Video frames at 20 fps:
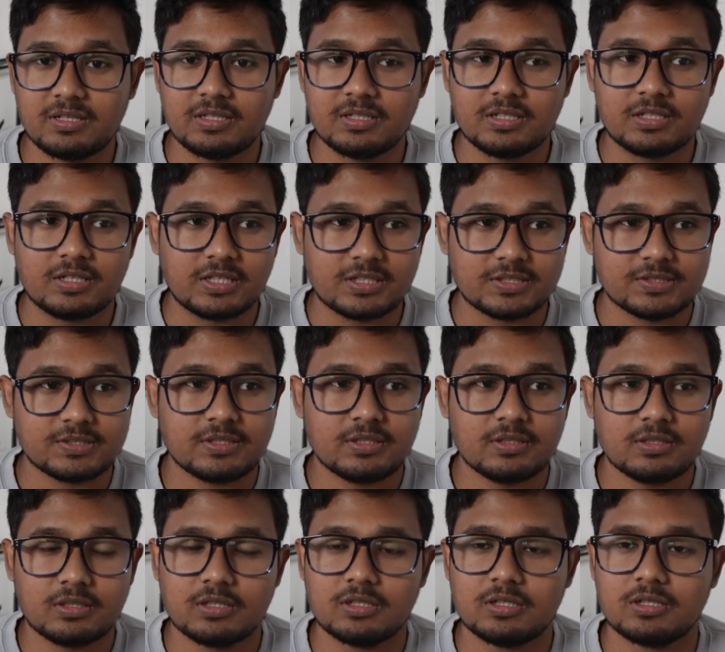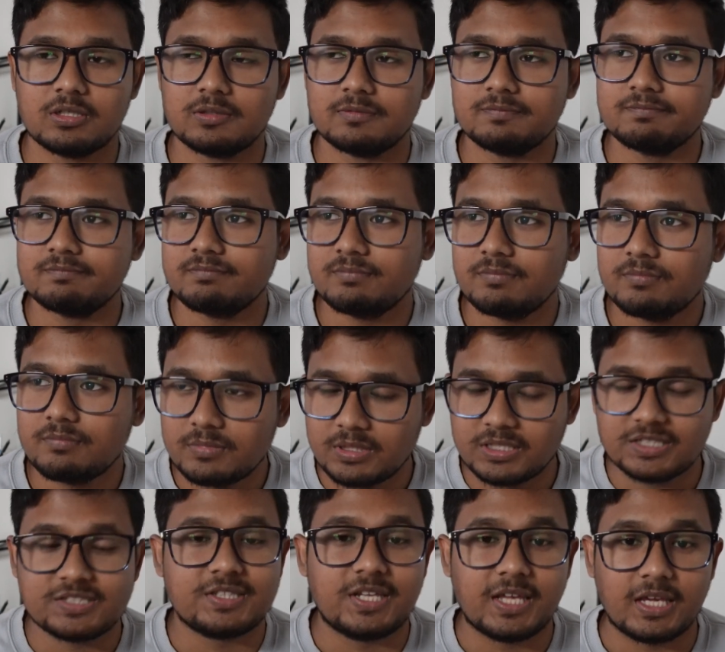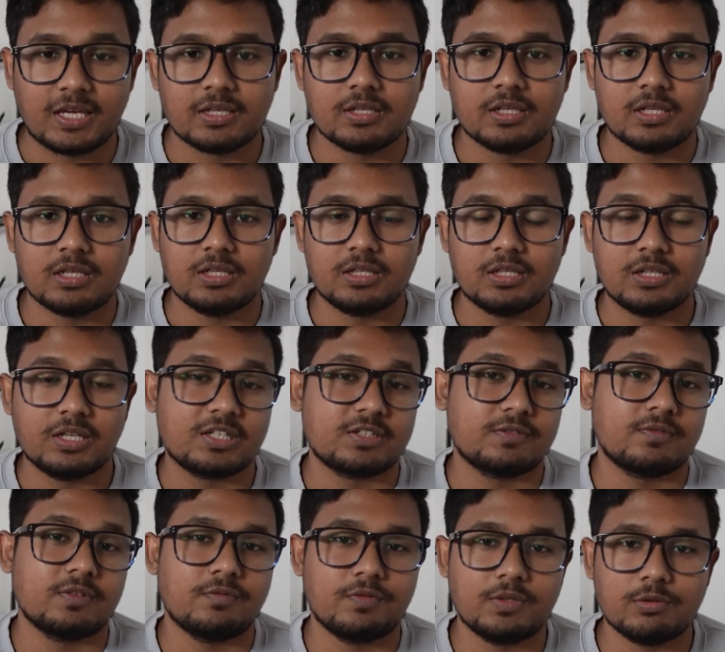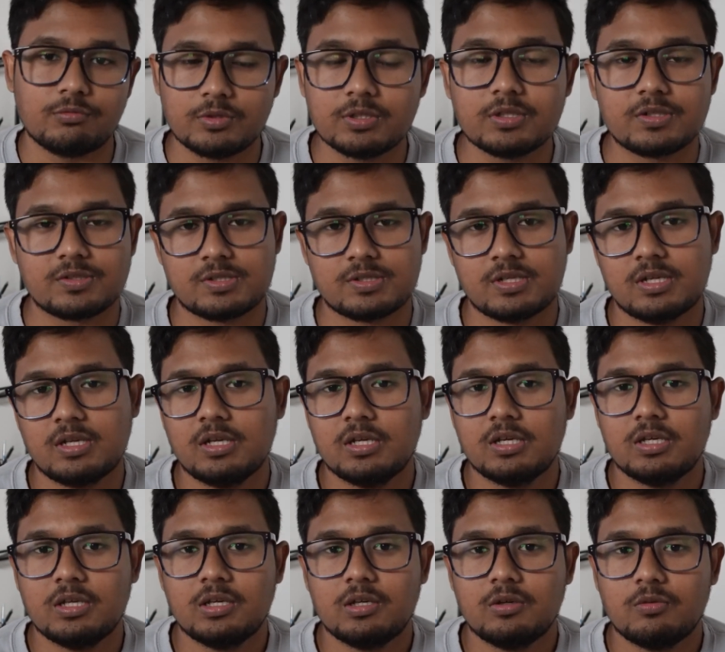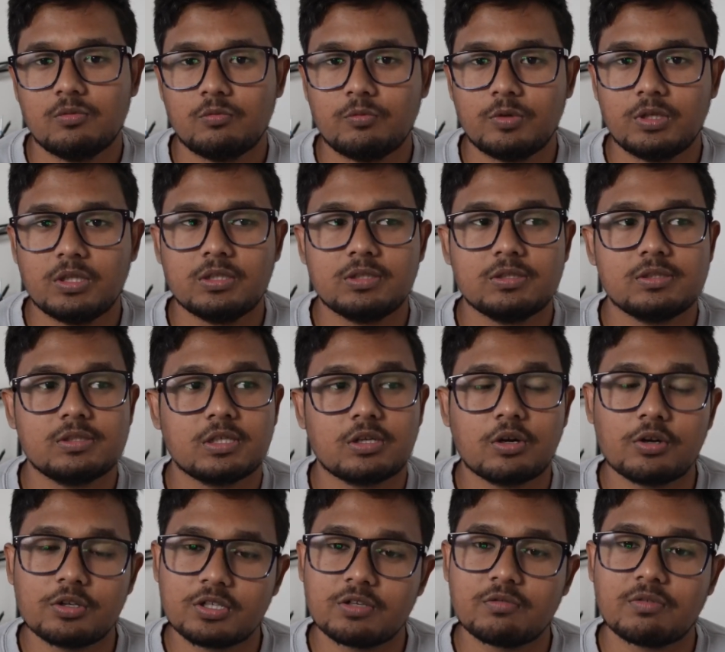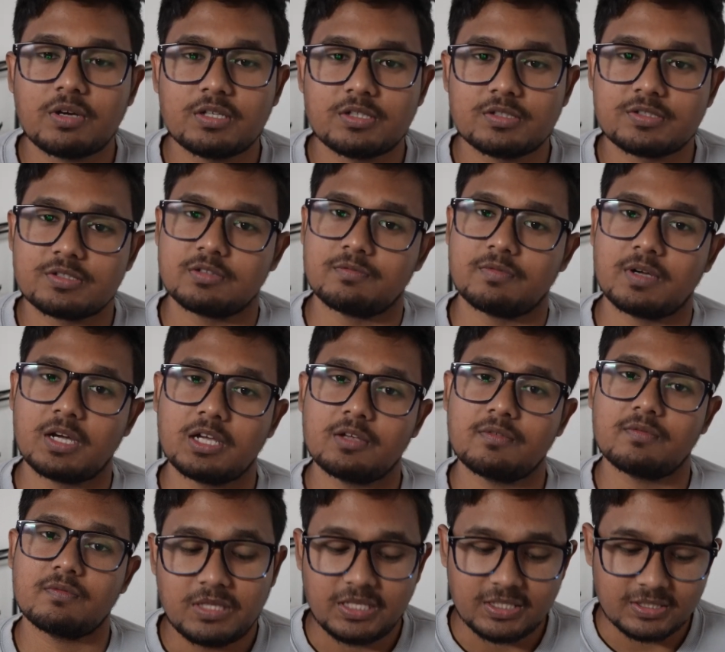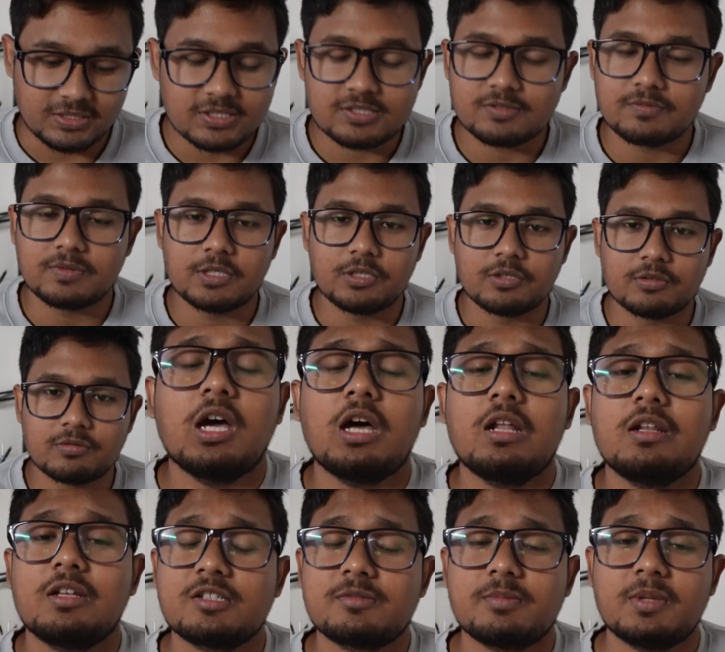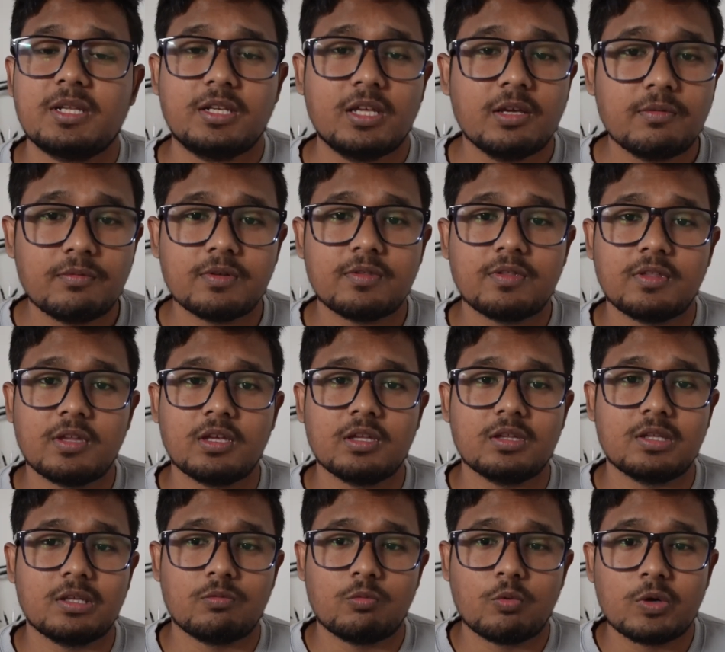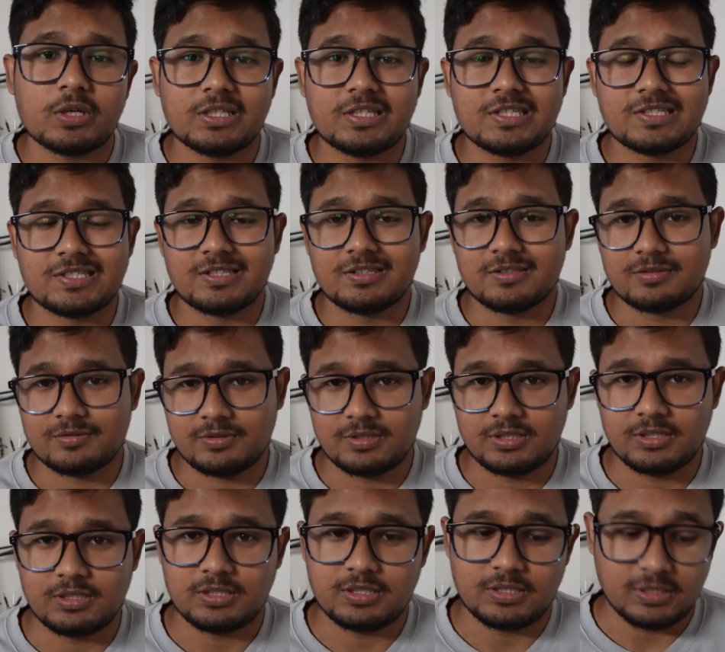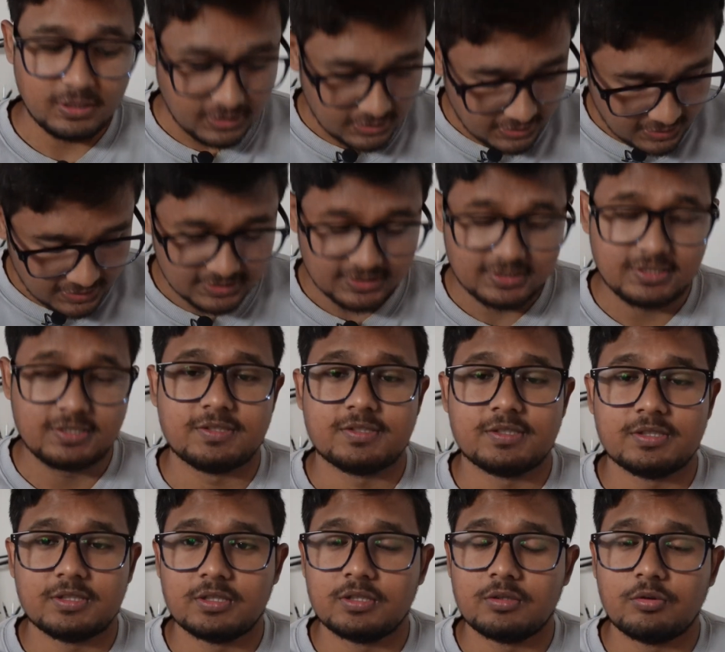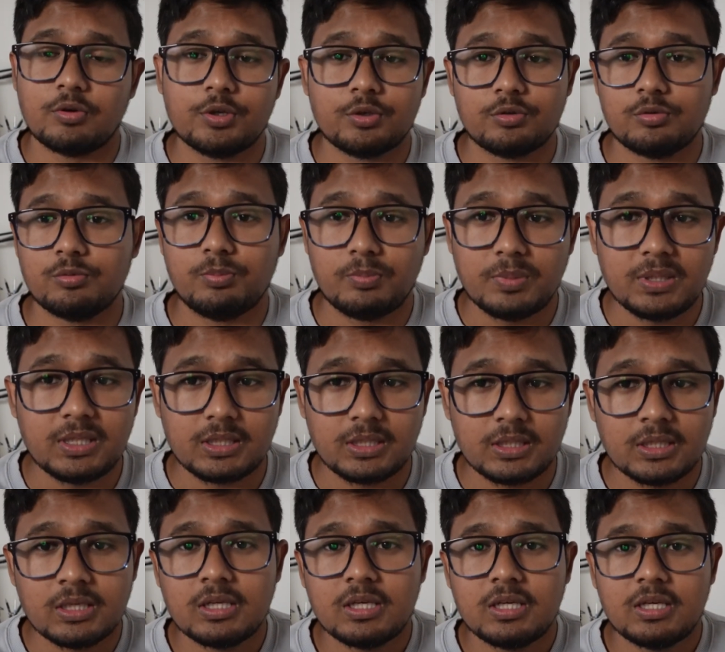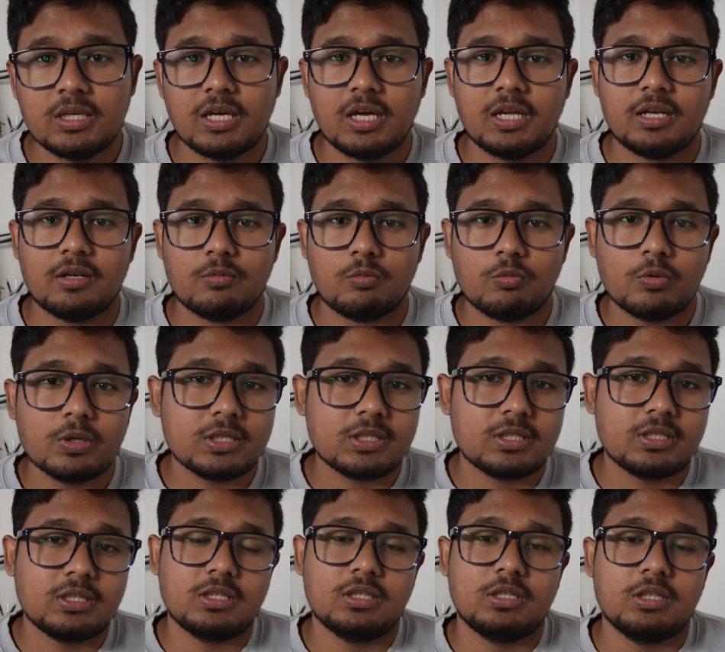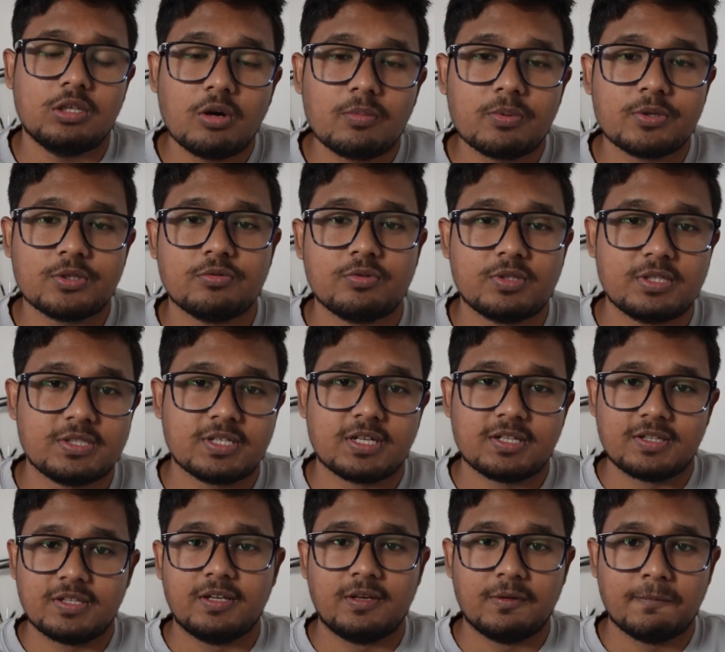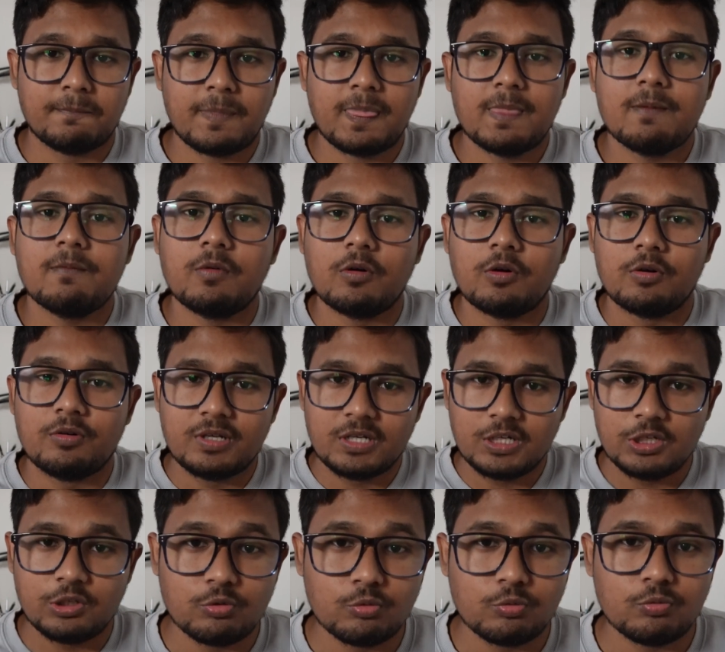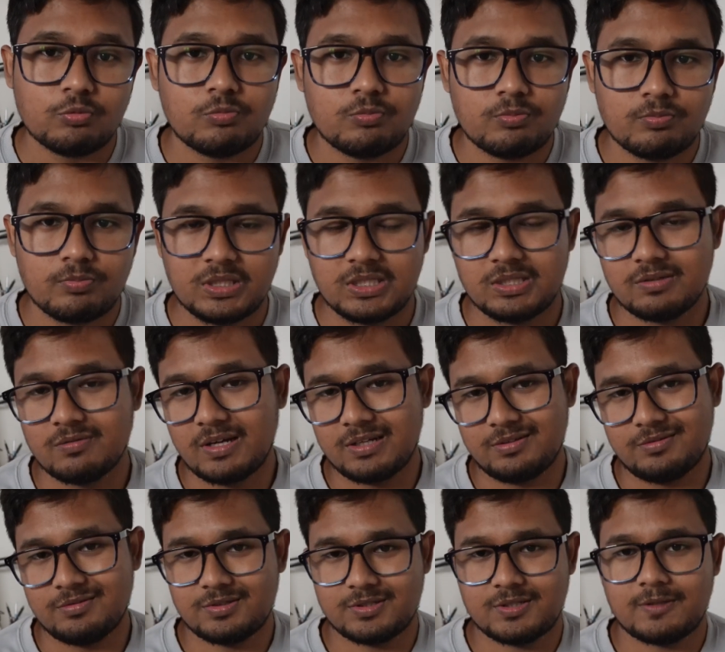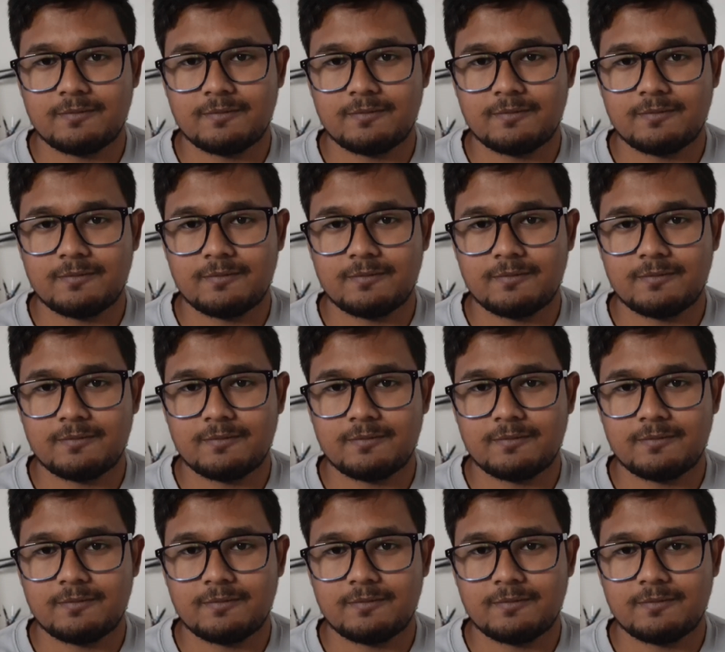in the next decade, in the next few years? Will the content writer survive? In this video, I'll explain everything that what this industry is going to be and what the opportunities are there for newbie writers.